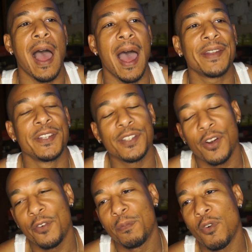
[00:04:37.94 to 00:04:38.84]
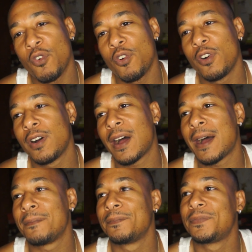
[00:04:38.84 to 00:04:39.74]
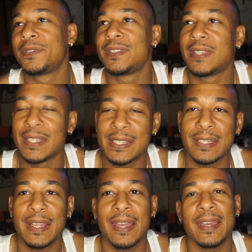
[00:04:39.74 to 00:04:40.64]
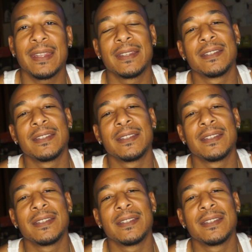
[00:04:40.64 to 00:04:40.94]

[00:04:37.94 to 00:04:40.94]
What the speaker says: I deserve more. I'm this and that.